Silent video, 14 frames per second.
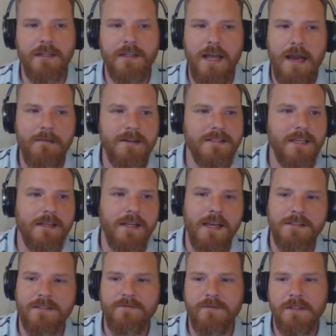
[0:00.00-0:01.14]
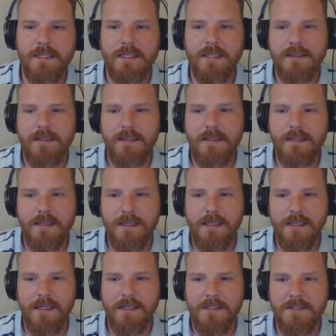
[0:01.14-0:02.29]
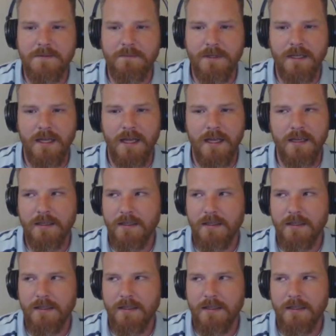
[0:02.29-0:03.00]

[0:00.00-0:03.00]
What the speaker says: I'm not saying the house is full of idiots, but like,